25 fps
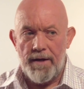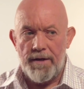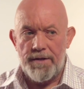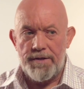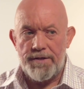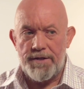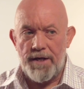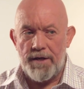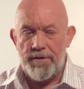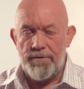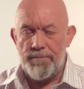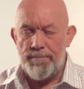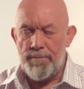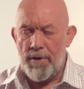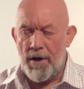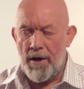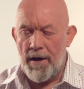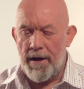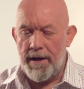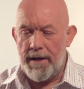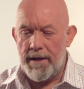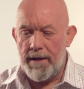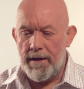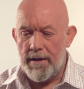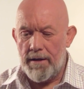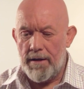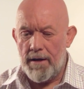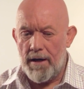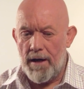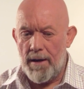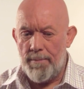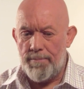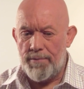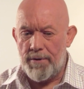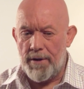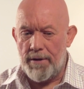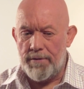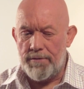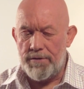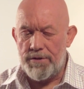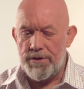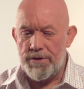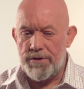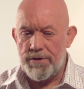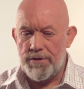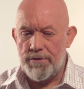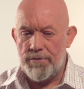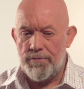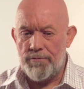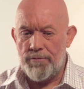So my
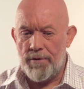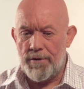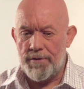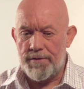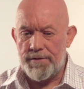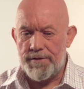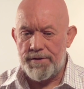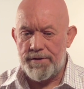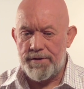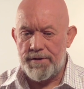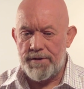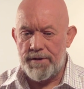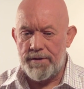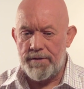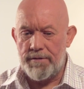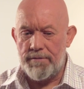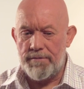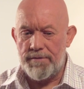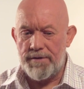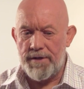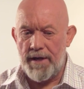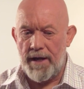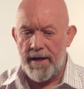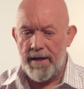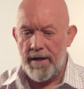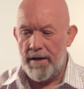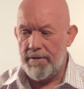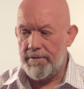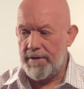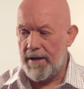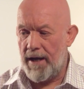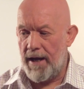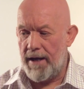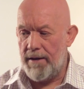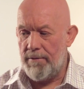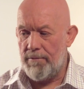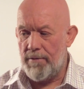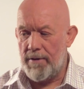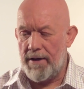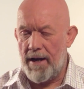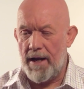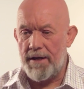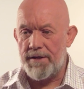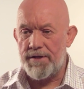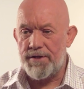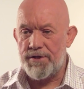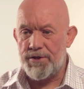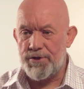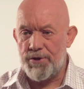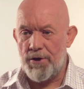approach was to say, okay, well,
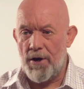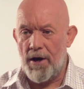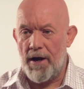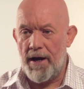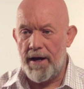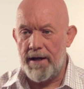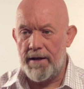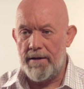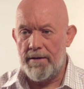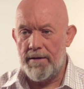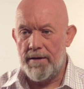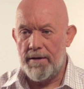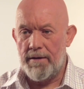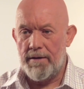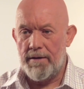let's try